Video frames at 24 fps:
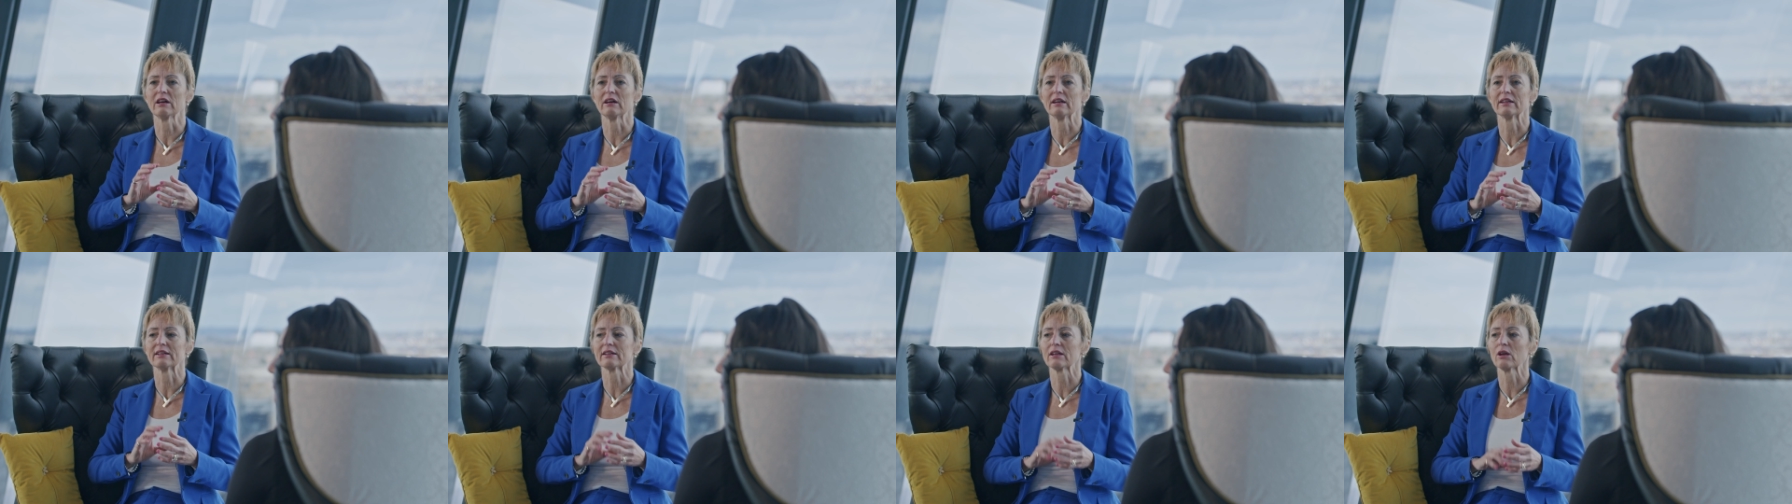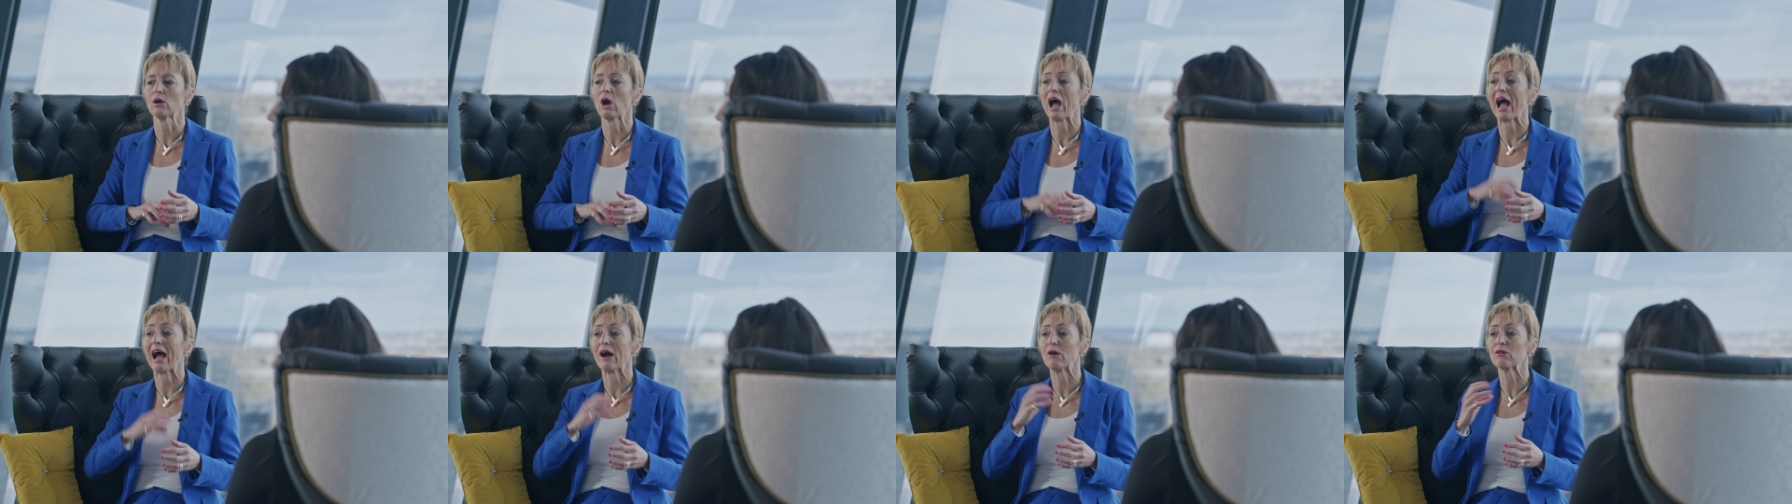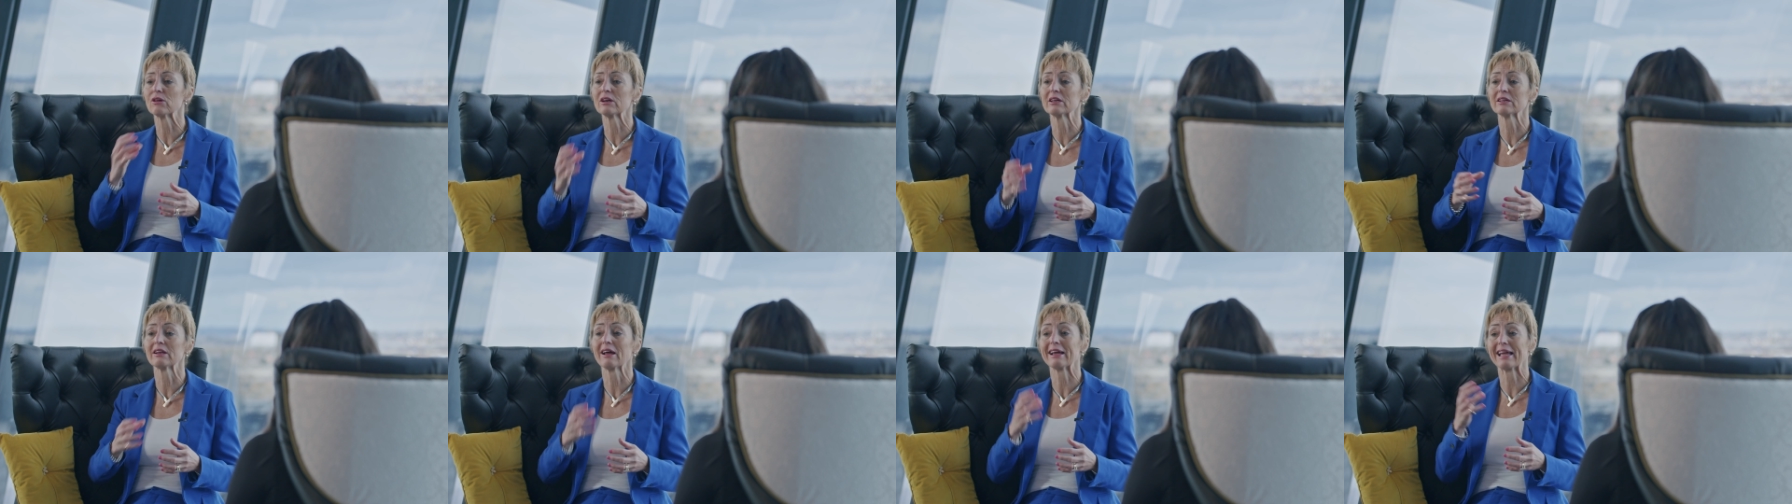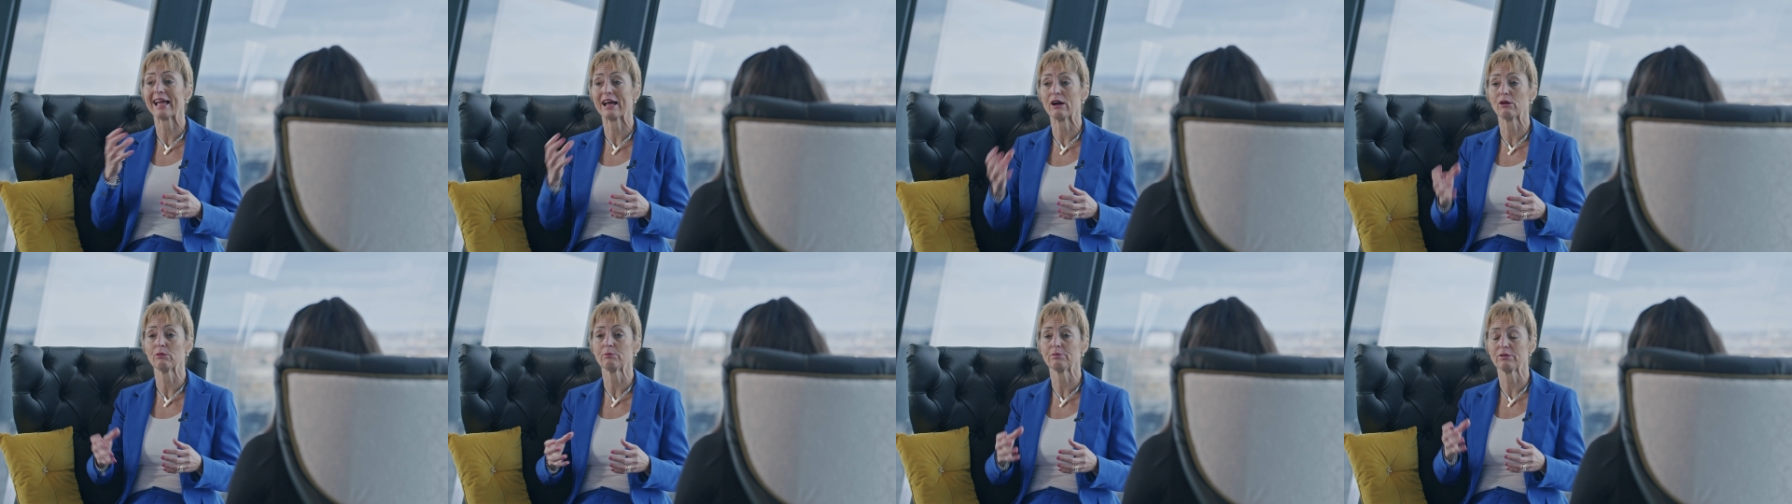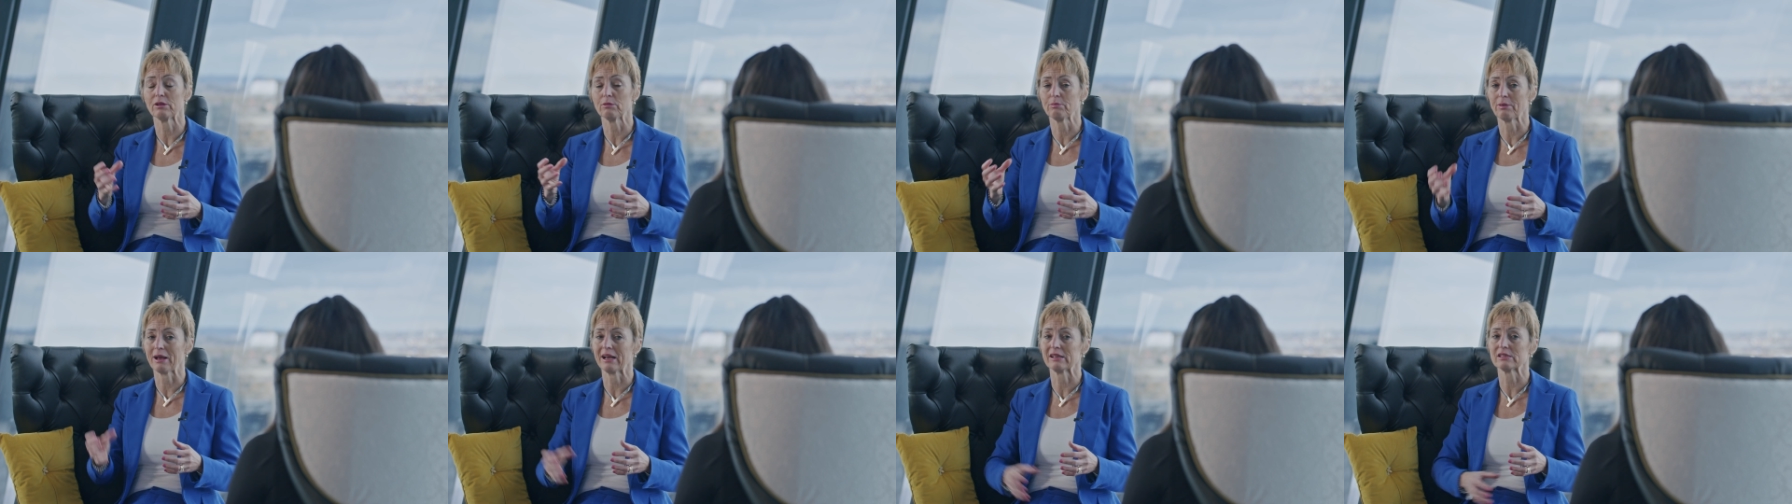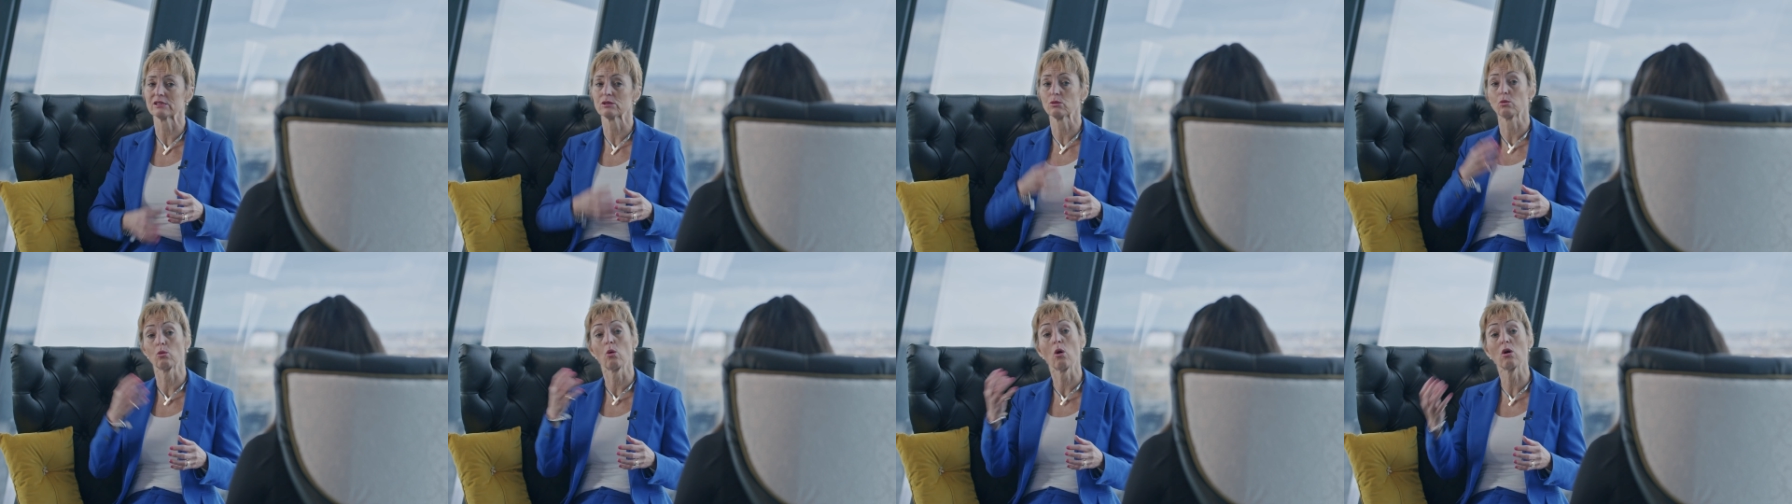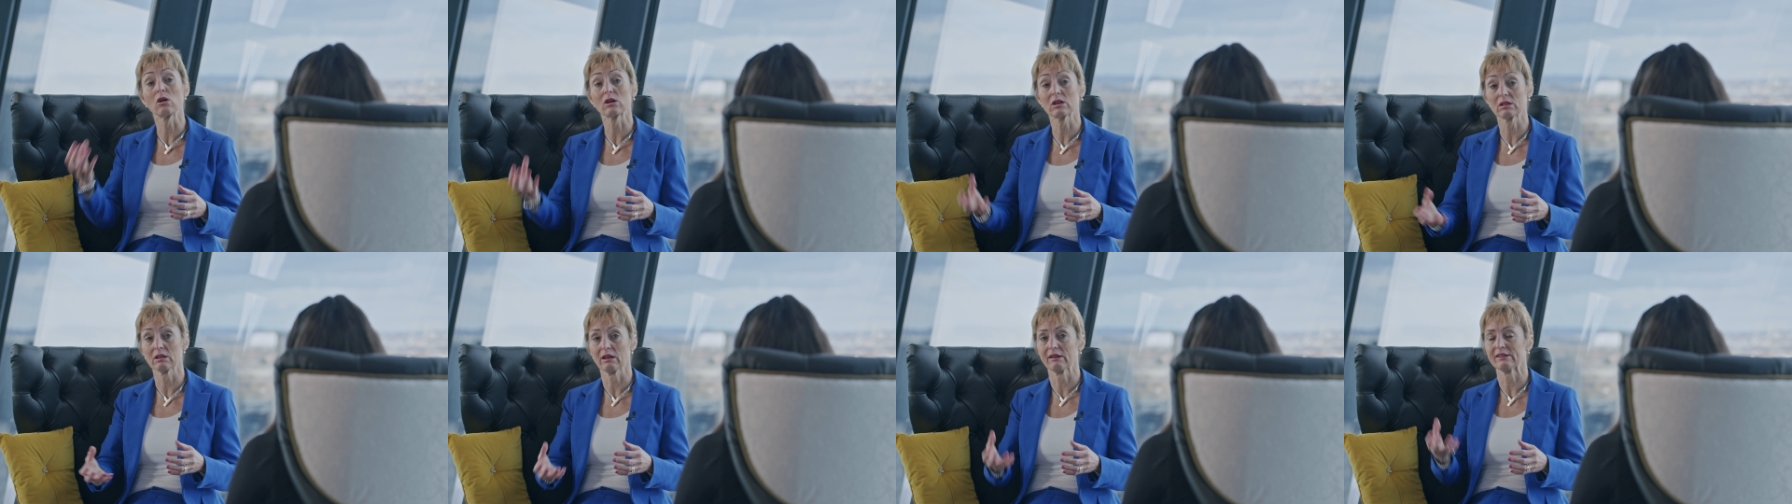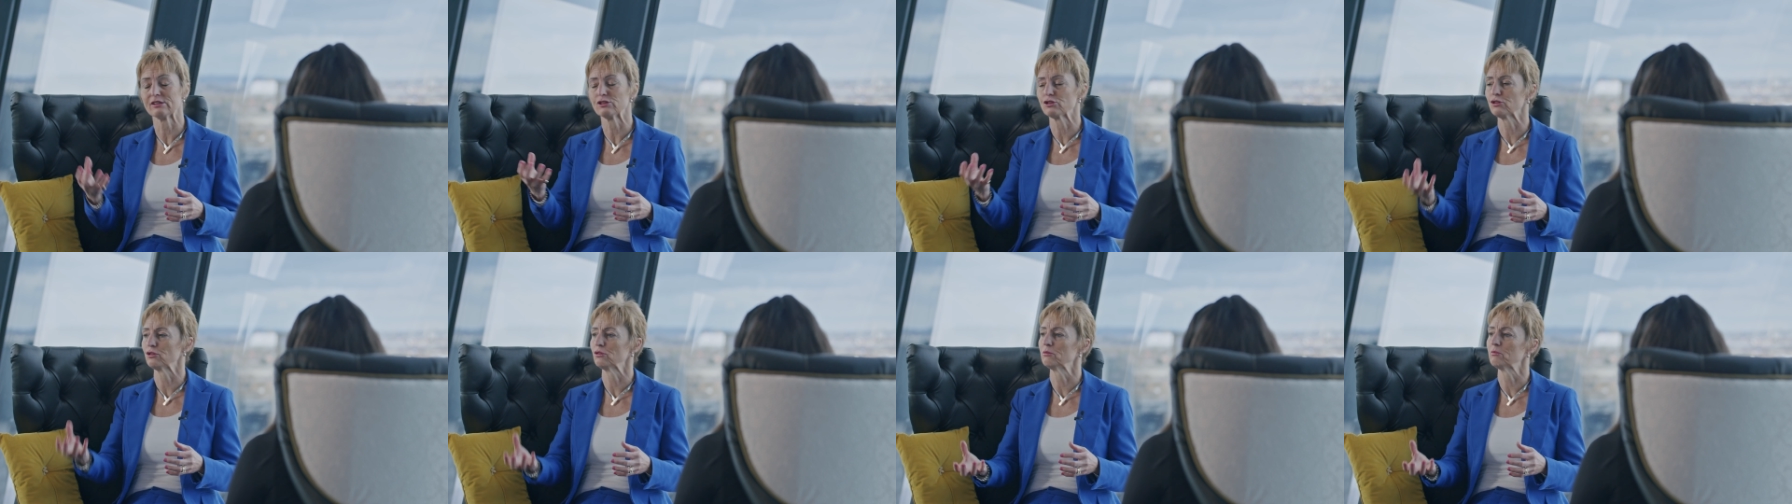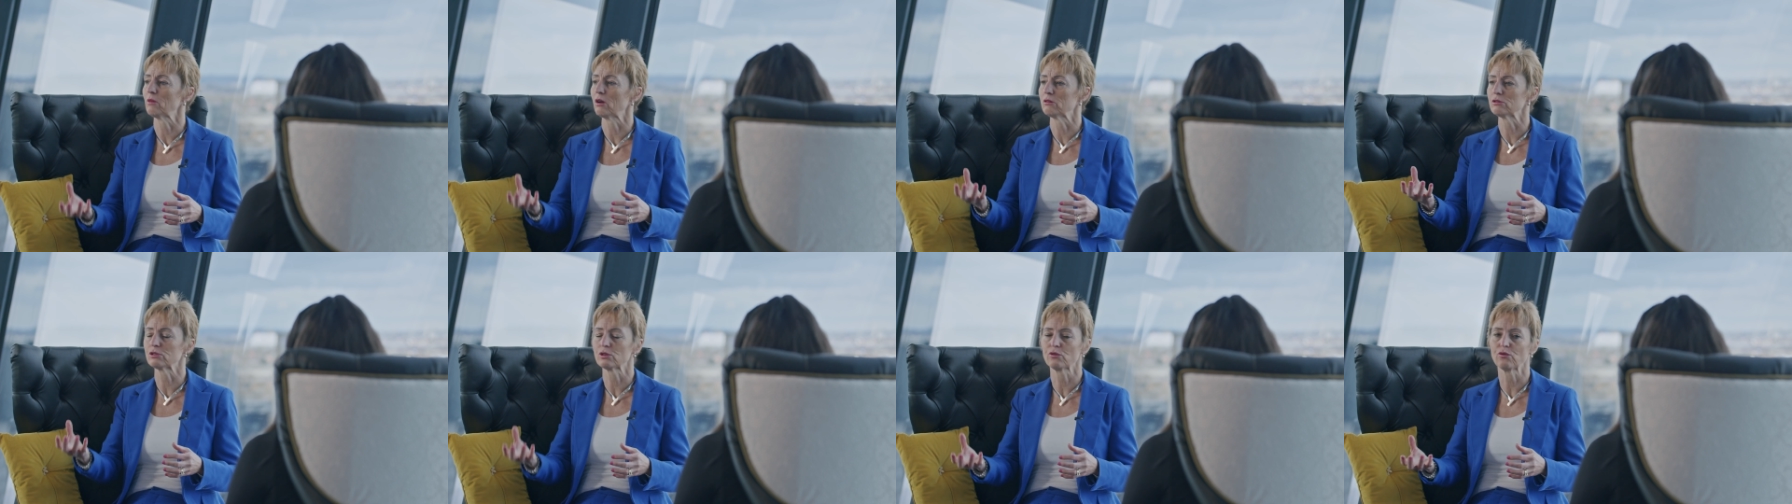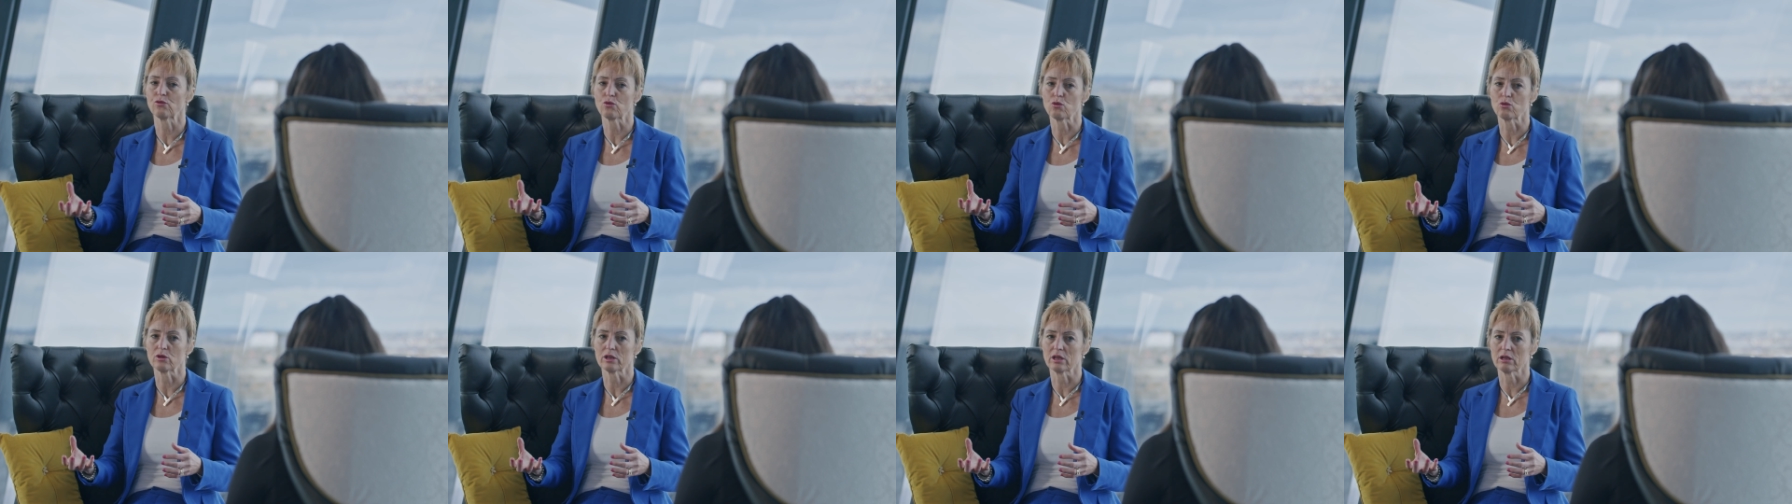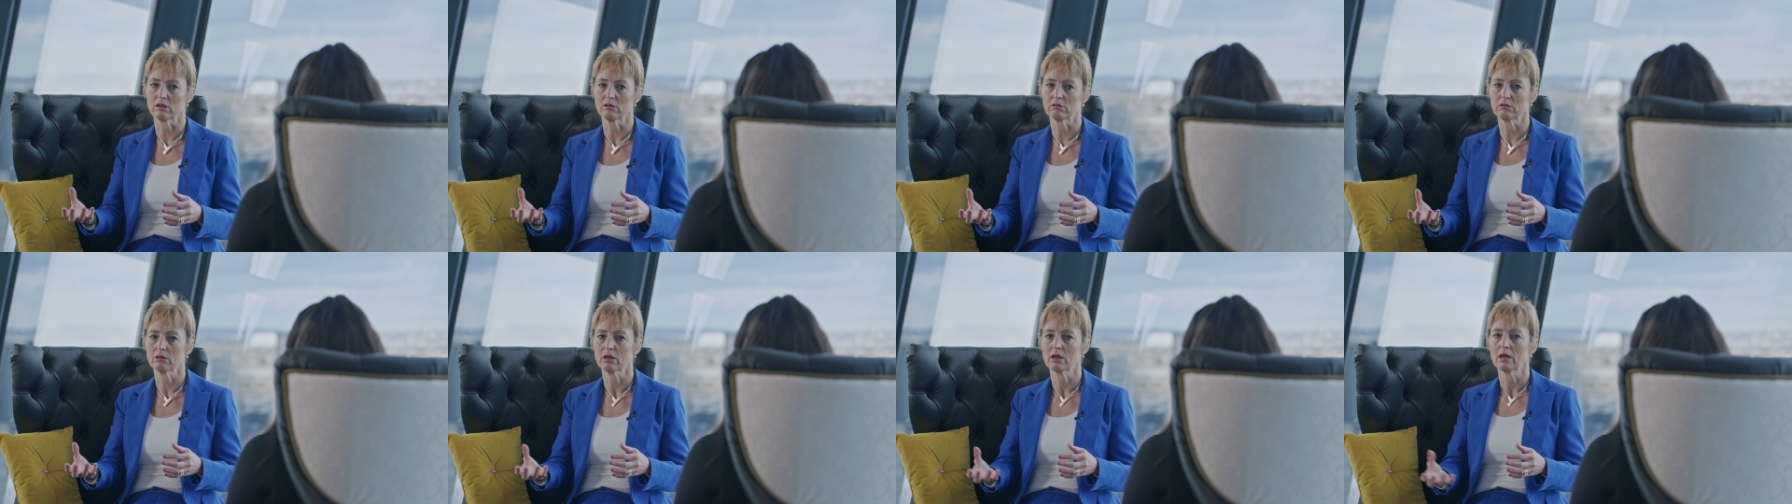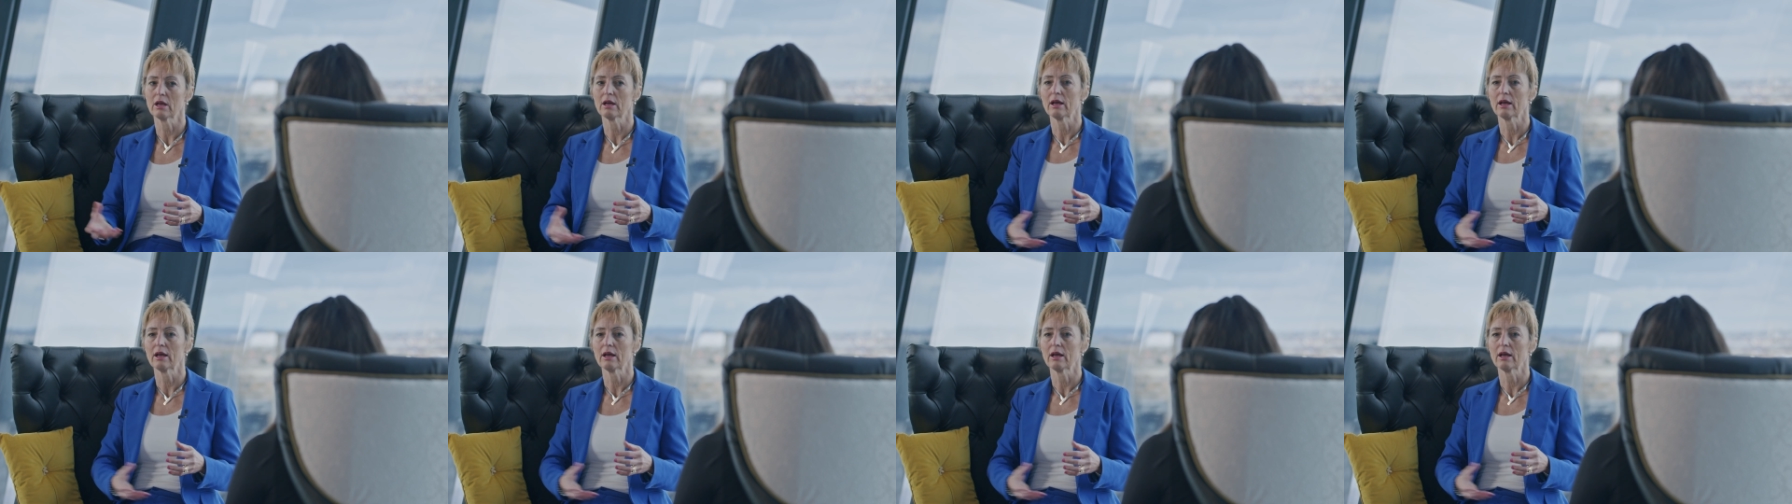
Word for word: like how can i help you best what can i do most for you